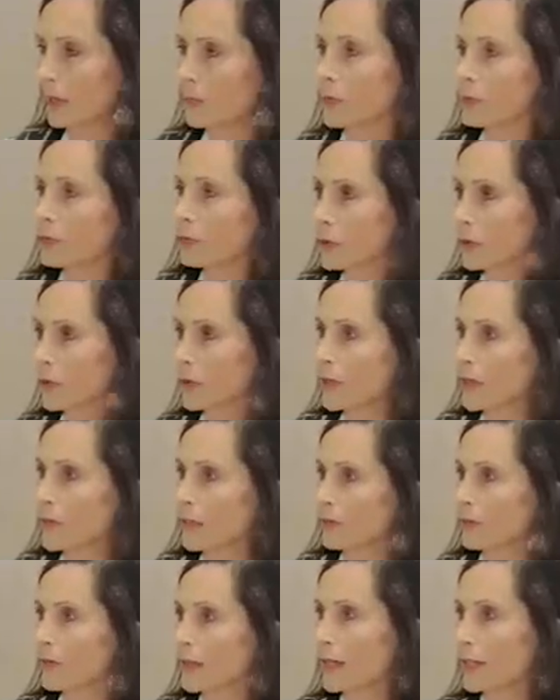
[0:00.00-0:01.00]
have to work,
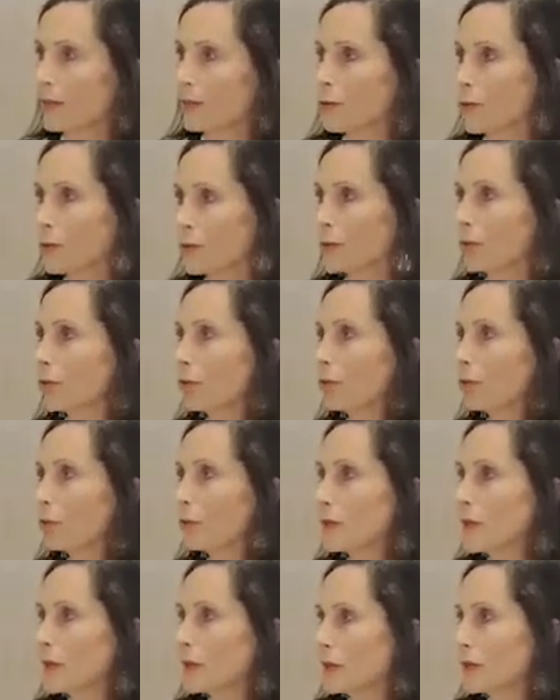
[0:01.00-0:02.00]
in fact, also
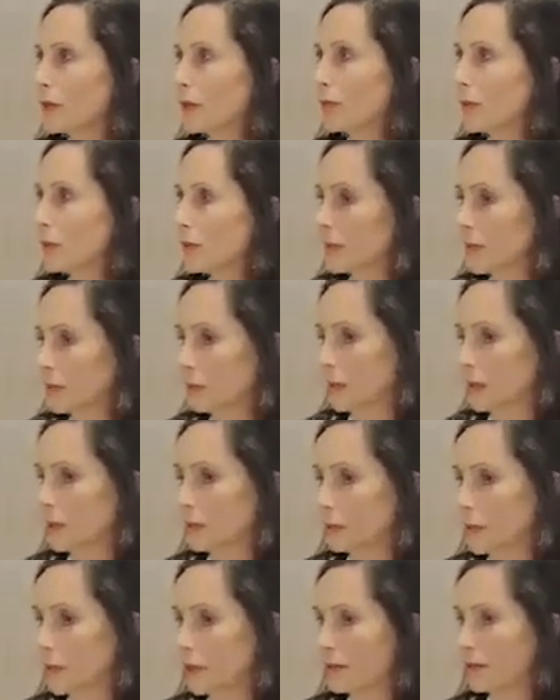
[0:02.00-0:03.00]
with the civil,
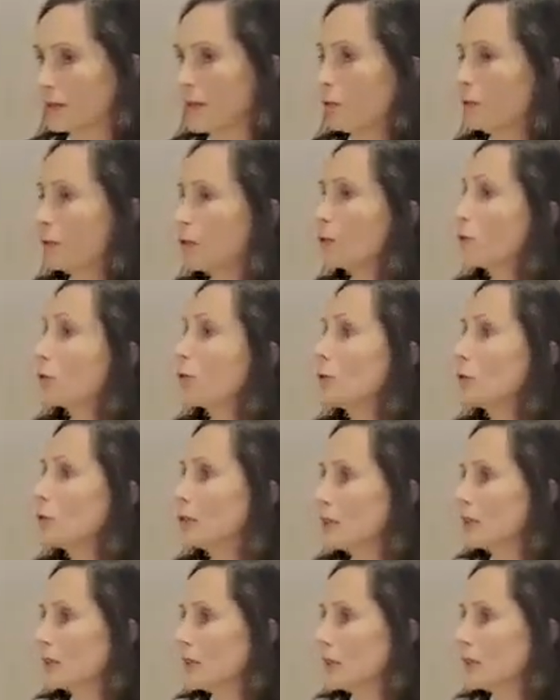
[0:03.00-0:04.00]
in fact, with the
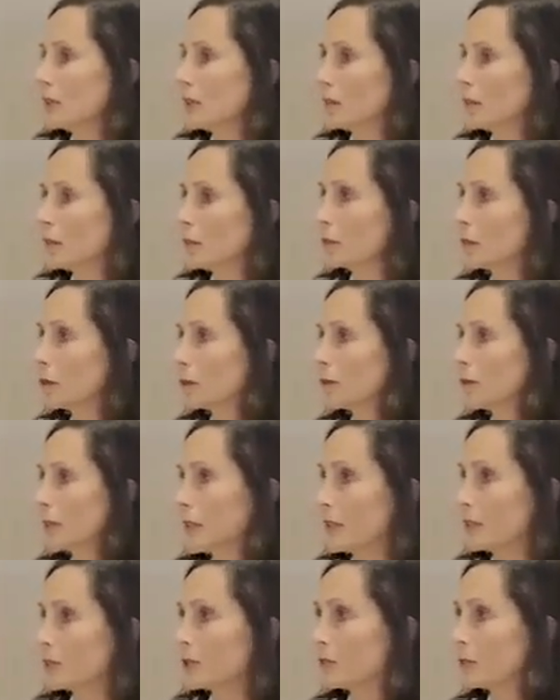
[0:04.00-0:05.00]
communities on both
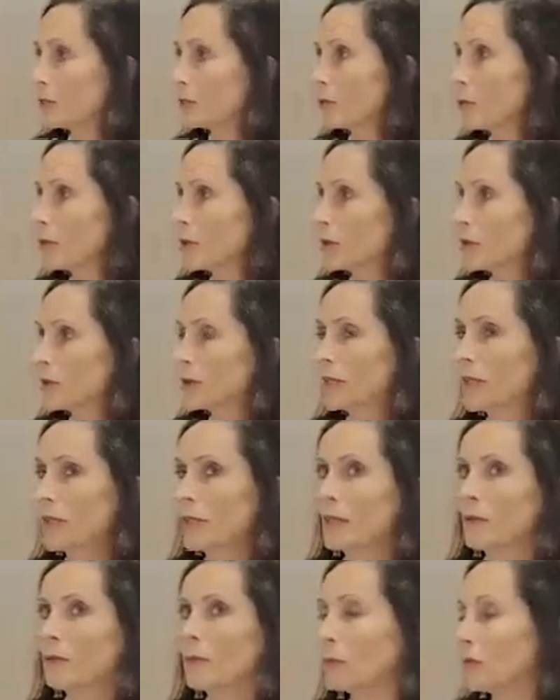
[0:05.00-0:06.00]
sides of the border.
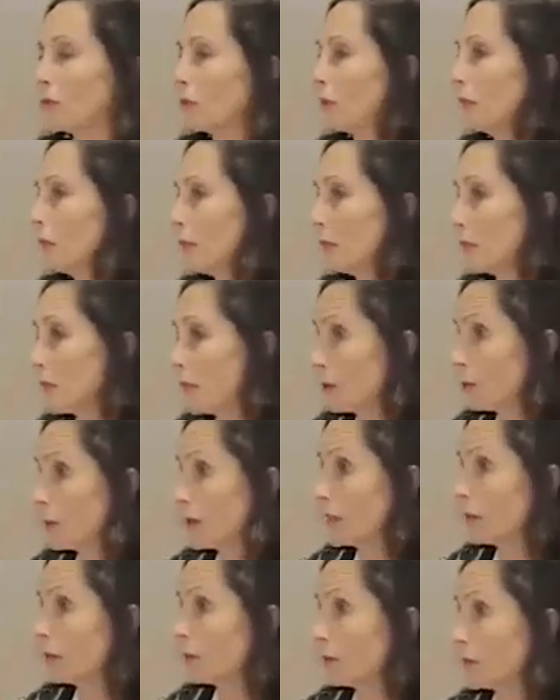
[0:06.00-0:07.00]
We've seen how
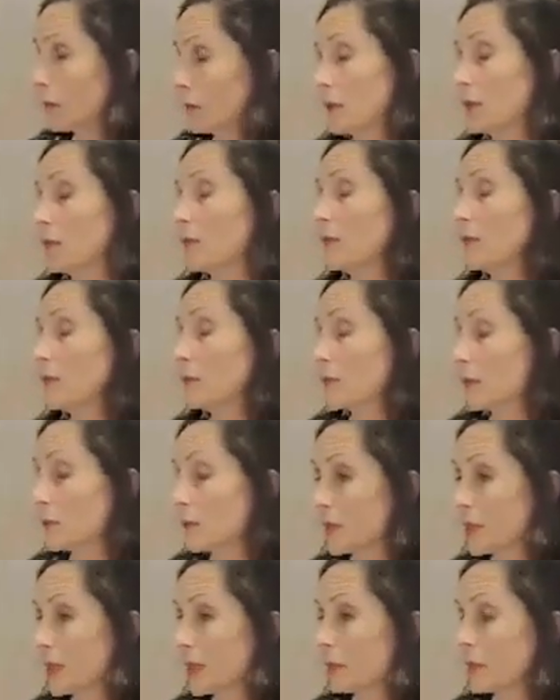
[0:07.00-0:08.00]
many,
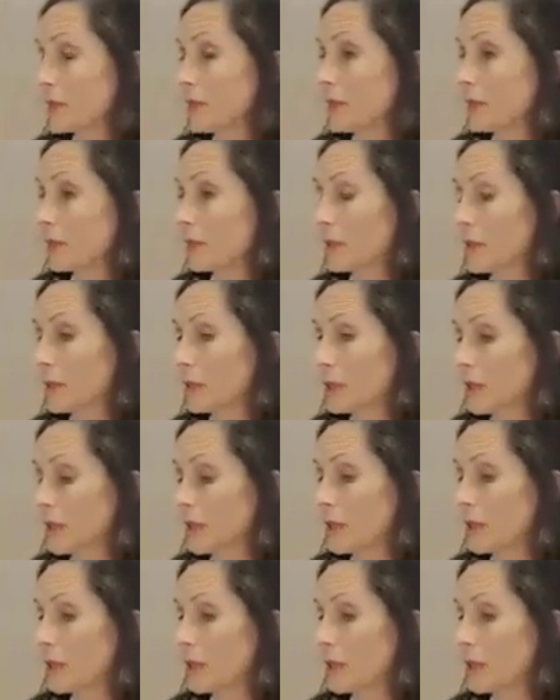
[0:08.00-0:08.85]
sometimes there are